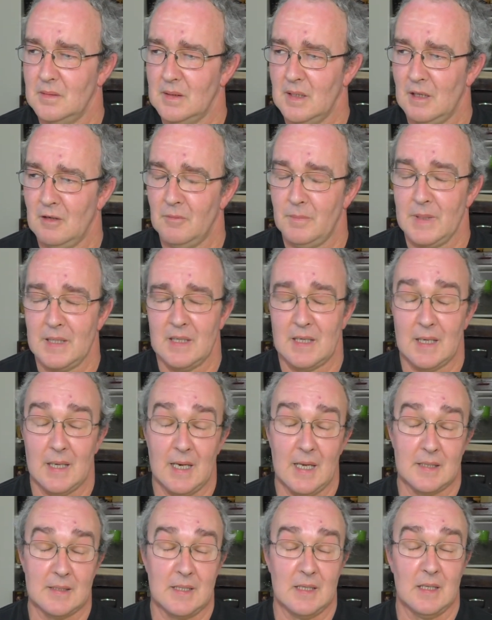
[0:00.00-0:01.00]
how I've been
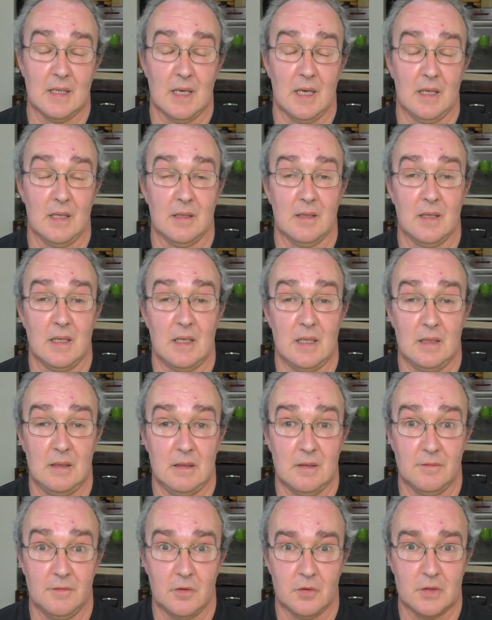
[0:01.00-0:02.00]
collecting like the
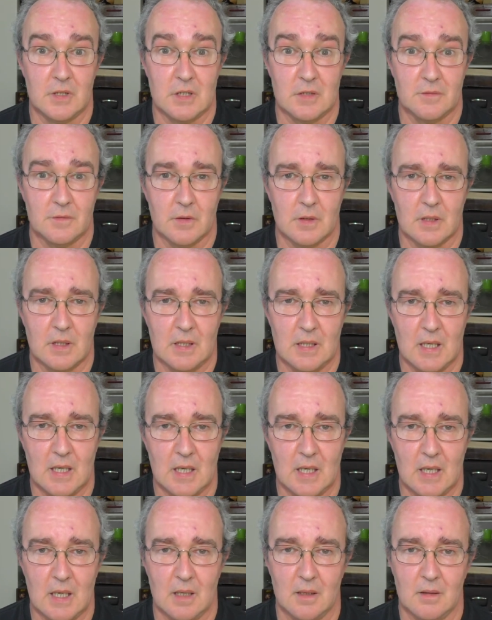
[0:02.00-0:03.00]
the footage for the
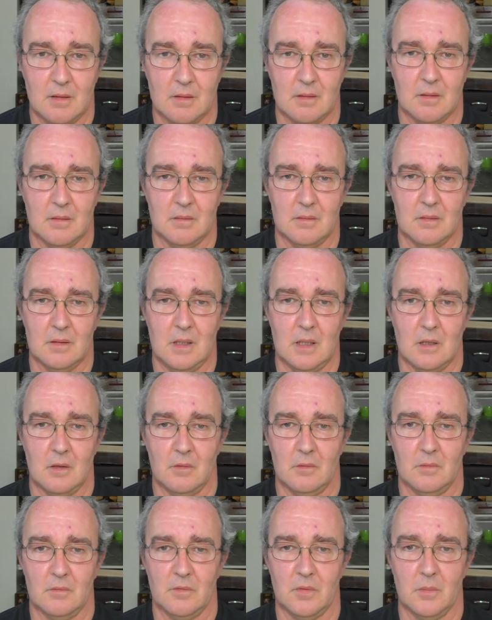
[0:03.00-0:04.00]
uh, you
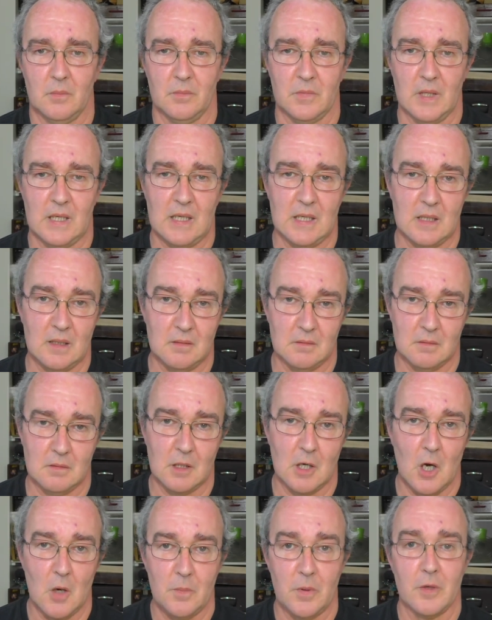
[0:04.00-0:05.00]
know, from the the
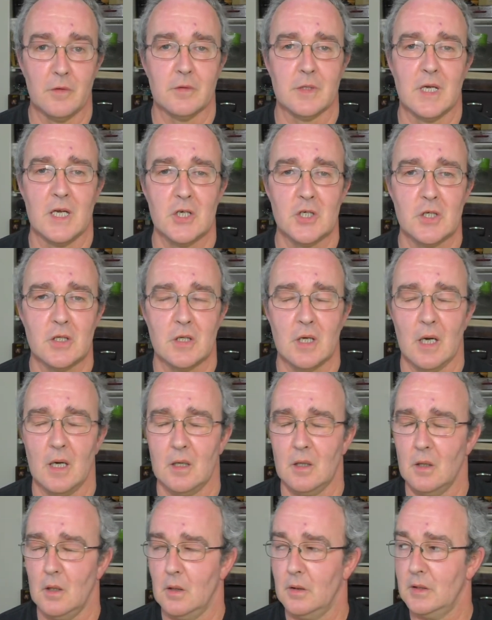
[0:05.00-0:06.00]
GoPro session that I
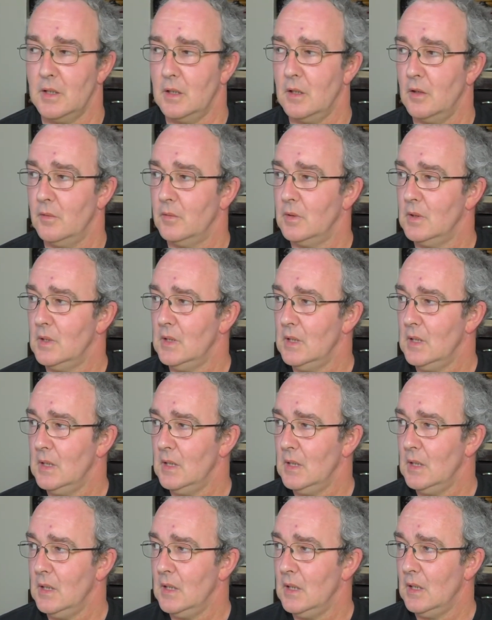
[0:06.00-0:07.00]
got, you know,
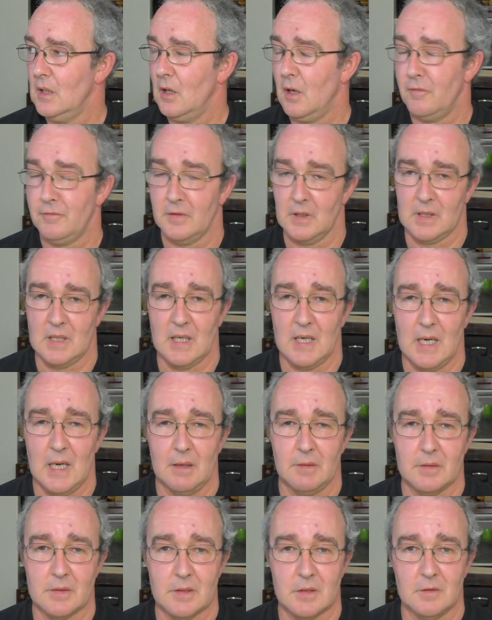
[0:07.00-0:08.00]
off the
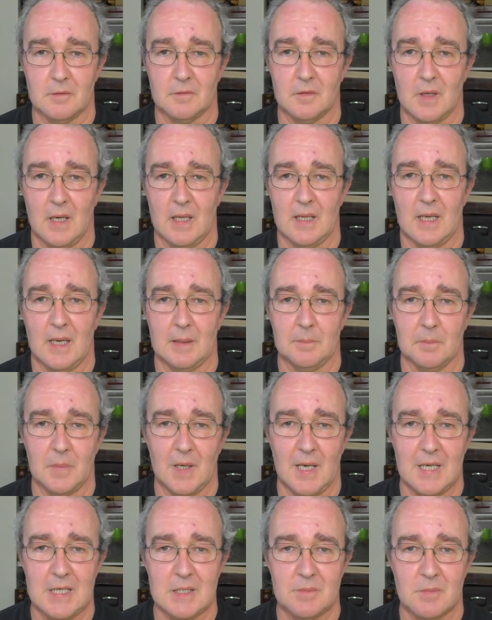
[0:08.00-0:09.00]
car and stuff like that, and
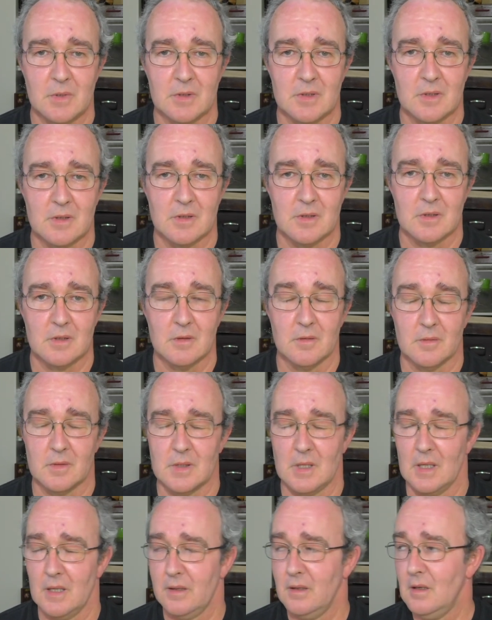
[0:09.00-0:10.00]
placement and stuff.
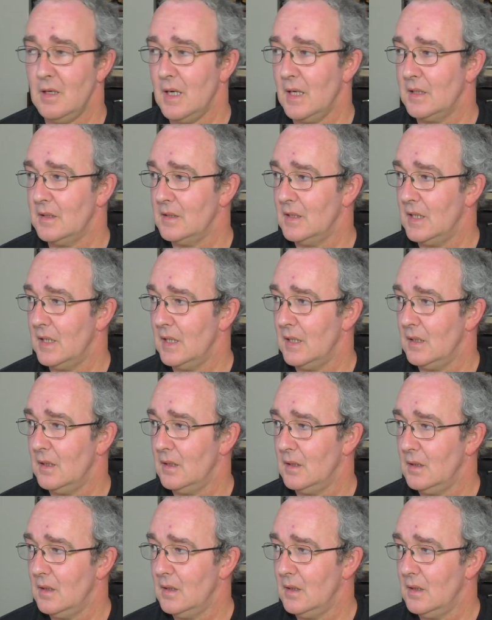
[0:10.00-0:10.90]
So I thought I'd uh,